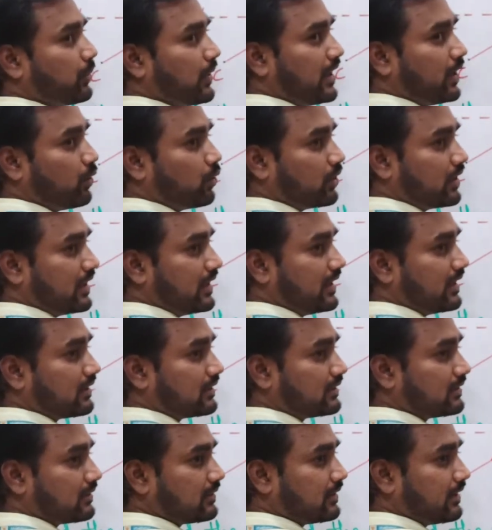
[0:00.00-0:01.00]
way only.
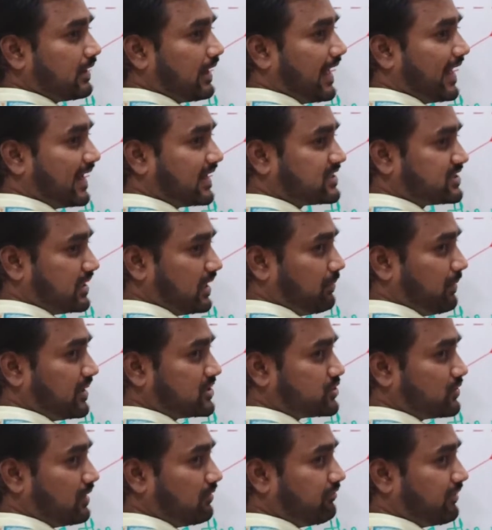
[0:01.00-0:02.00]
Erect image
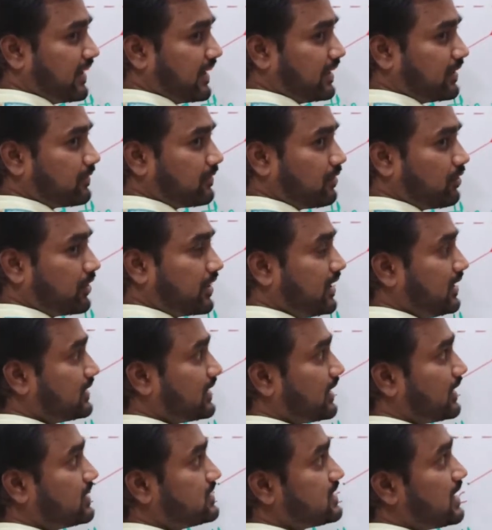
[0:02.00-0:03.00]
you will find. Okay,
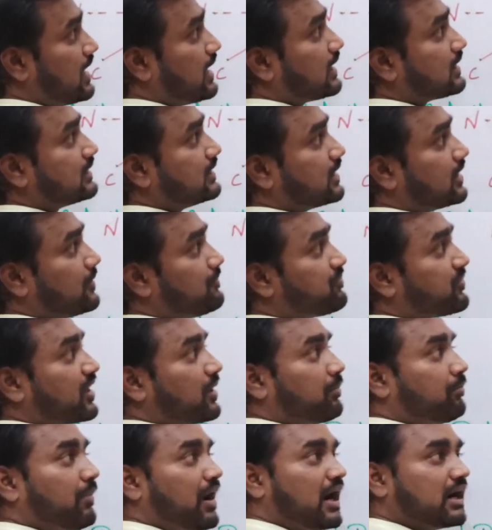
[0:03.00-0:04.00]
that is the
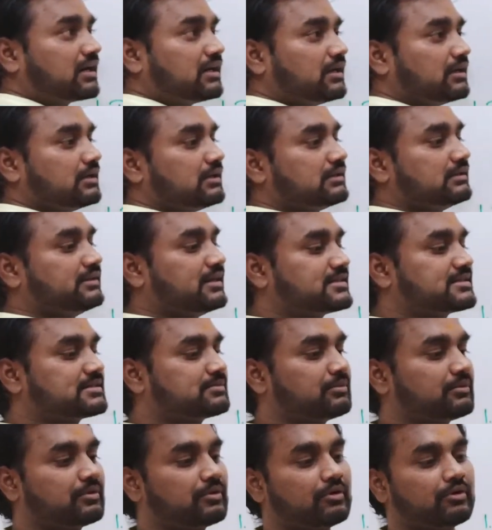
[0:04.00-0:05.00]
marker.
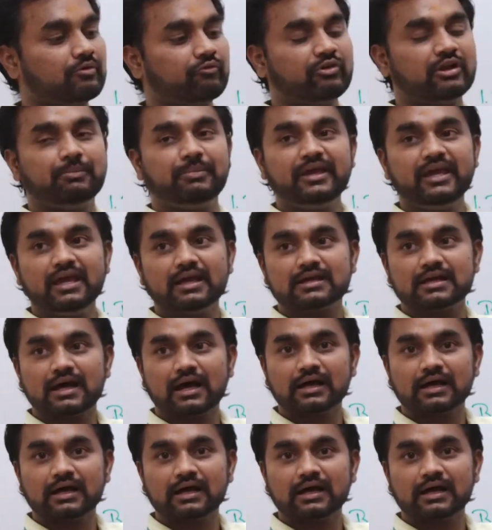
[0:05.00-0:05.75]
This will be